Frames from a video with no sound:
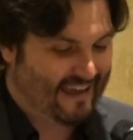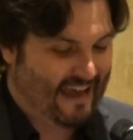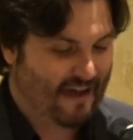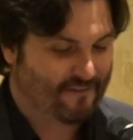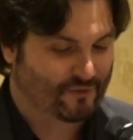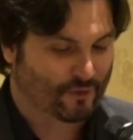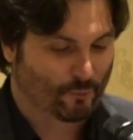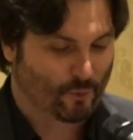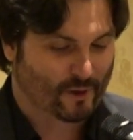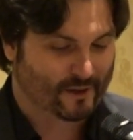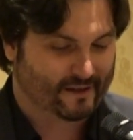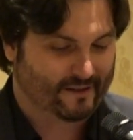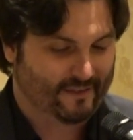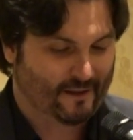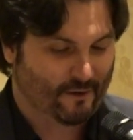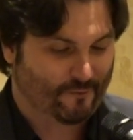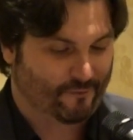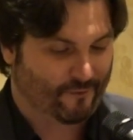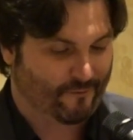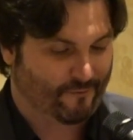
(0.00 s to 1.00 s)
After working
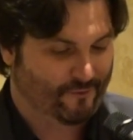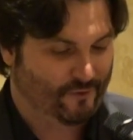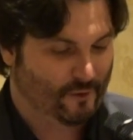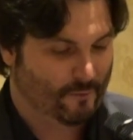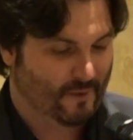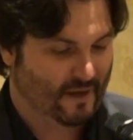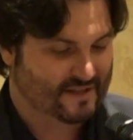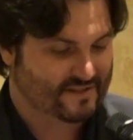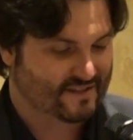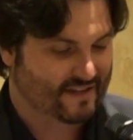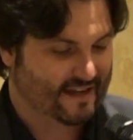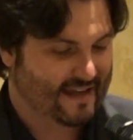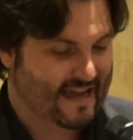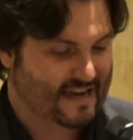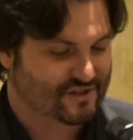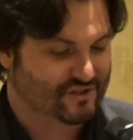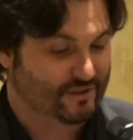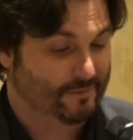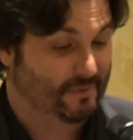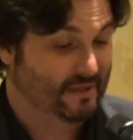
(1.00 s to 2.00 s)
there for a few months, I
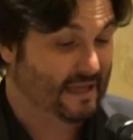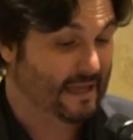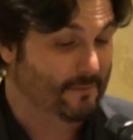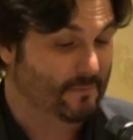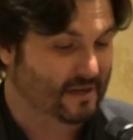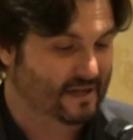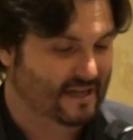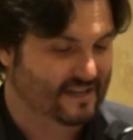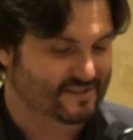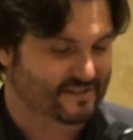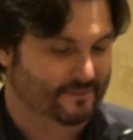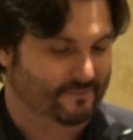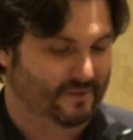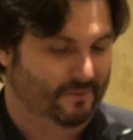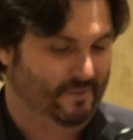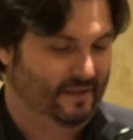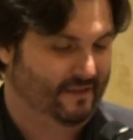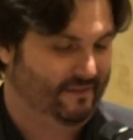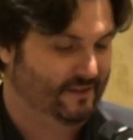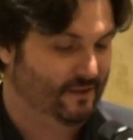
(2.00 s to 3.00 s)
actually became accustomed
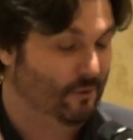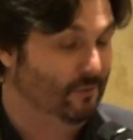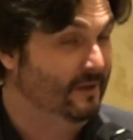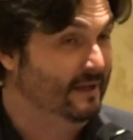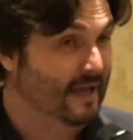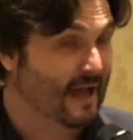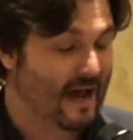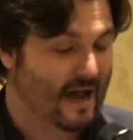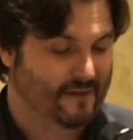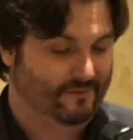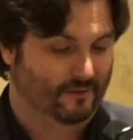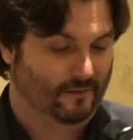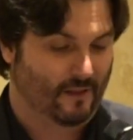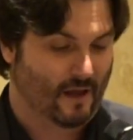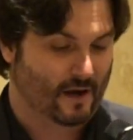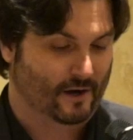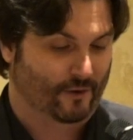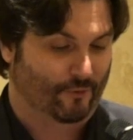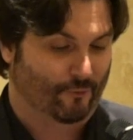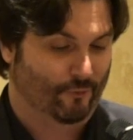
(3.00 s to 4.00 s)
to being the only guy in the
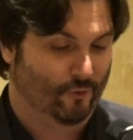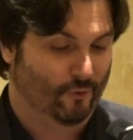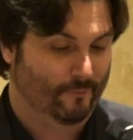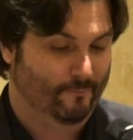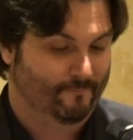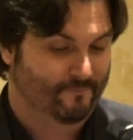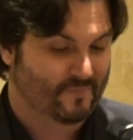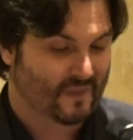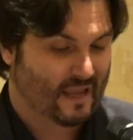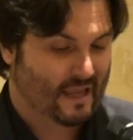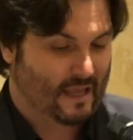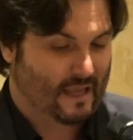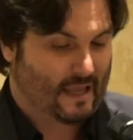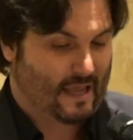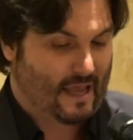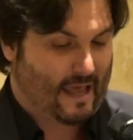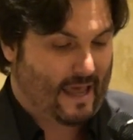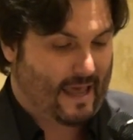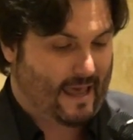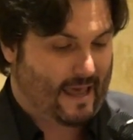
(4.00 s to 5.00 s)
locker room.
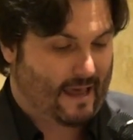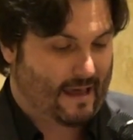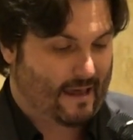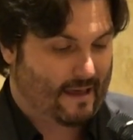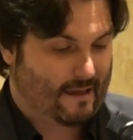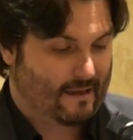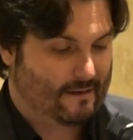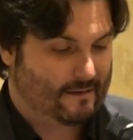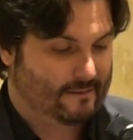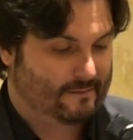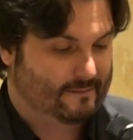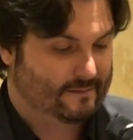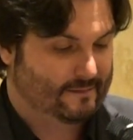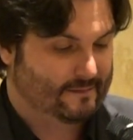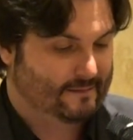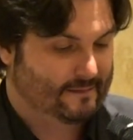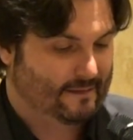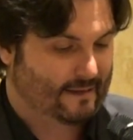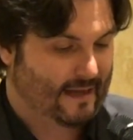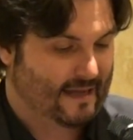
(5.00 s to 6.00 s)
And
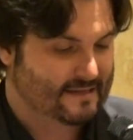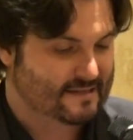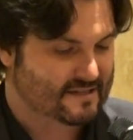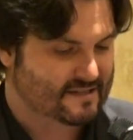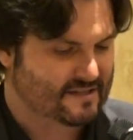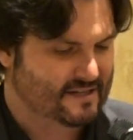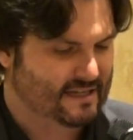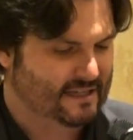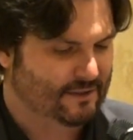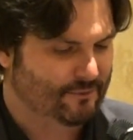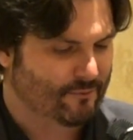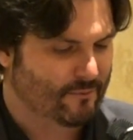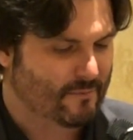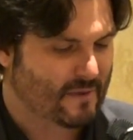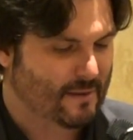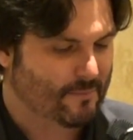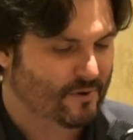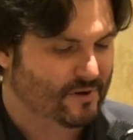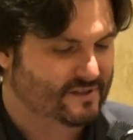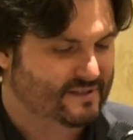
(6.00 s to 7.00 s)
I distinctly
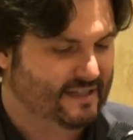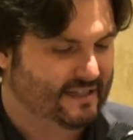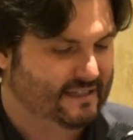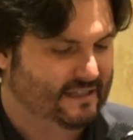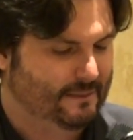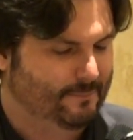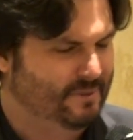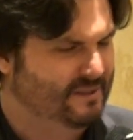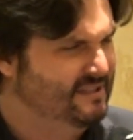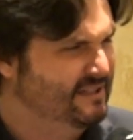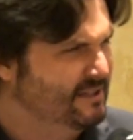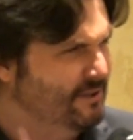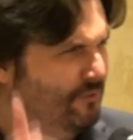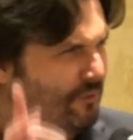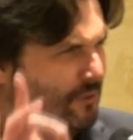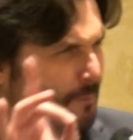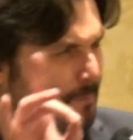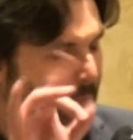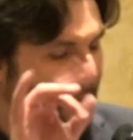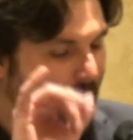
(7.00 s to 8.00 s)
remember taking
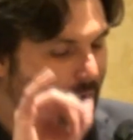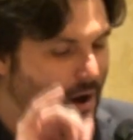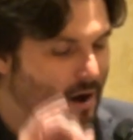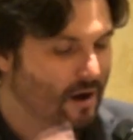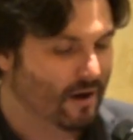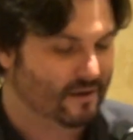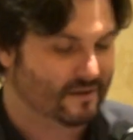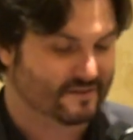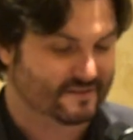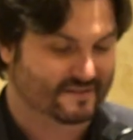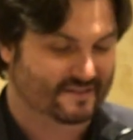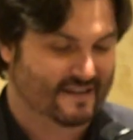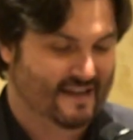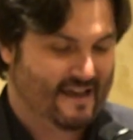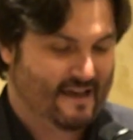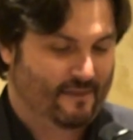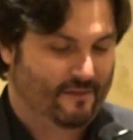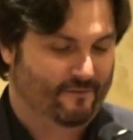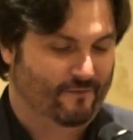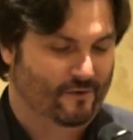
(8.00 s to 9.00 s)
particular pause
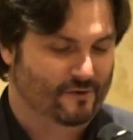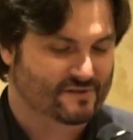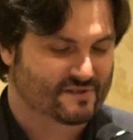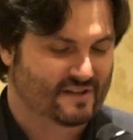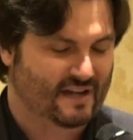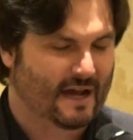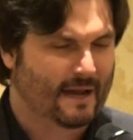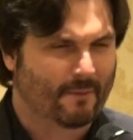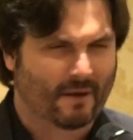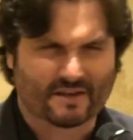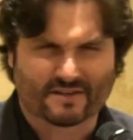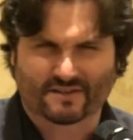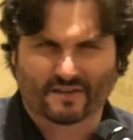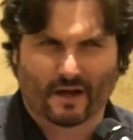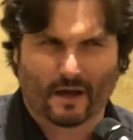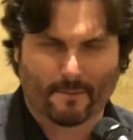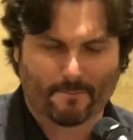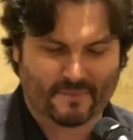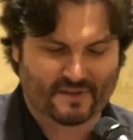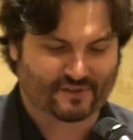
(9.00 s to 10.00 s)
the first time I
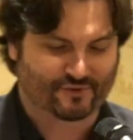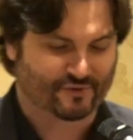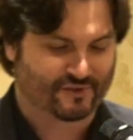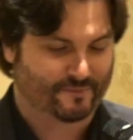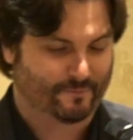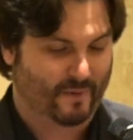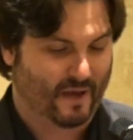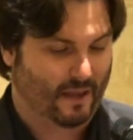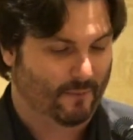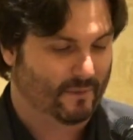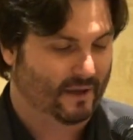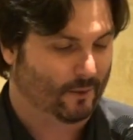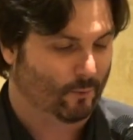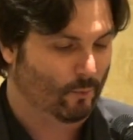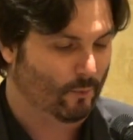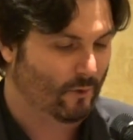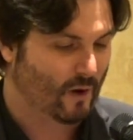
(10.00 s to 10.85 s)
saw Mistress Belmont